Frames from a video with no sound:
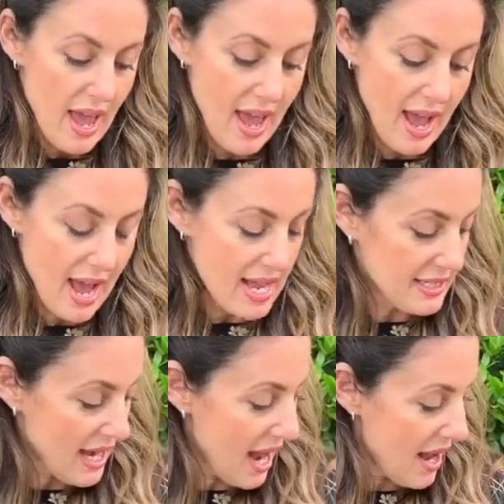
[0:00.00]

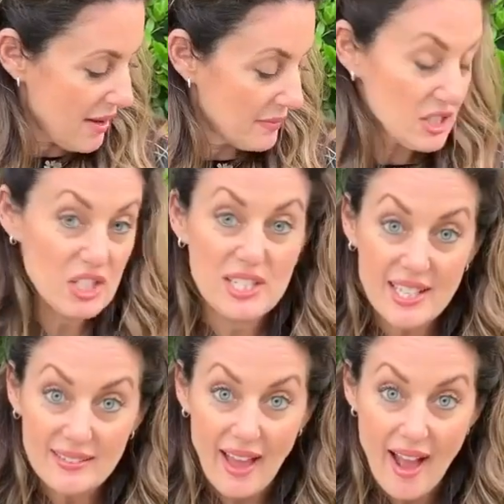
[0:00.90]
And she
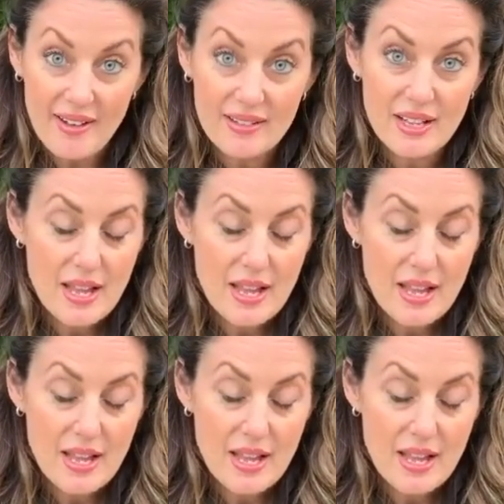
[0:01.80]
did that.